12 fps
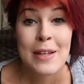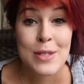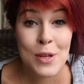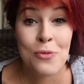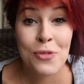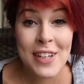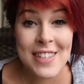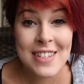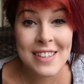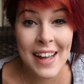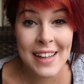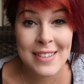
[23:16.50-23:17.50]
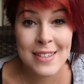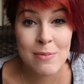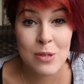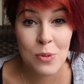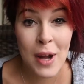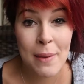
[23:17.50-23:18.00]
Don't forget to like and
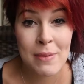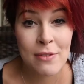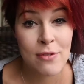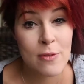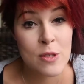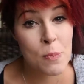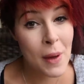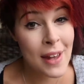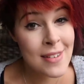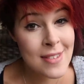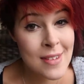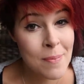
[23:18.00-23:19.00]
subscribe, and if you've spotted